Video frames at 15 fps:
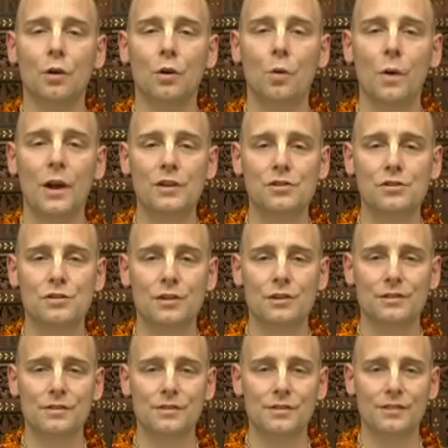
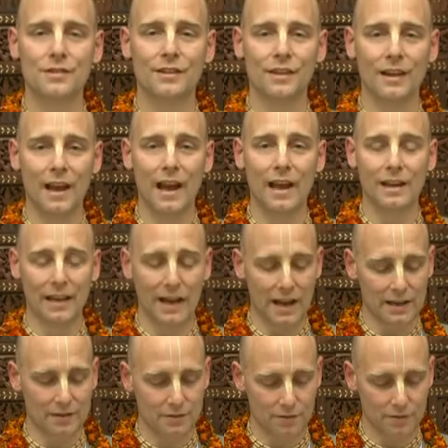questions and
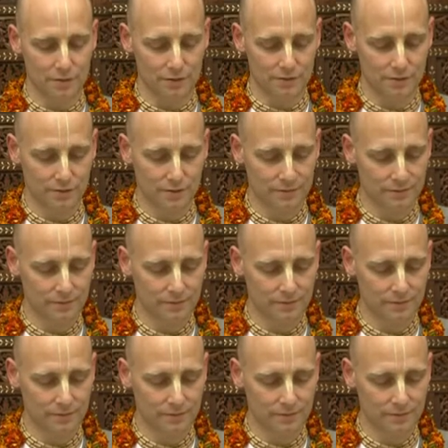answers.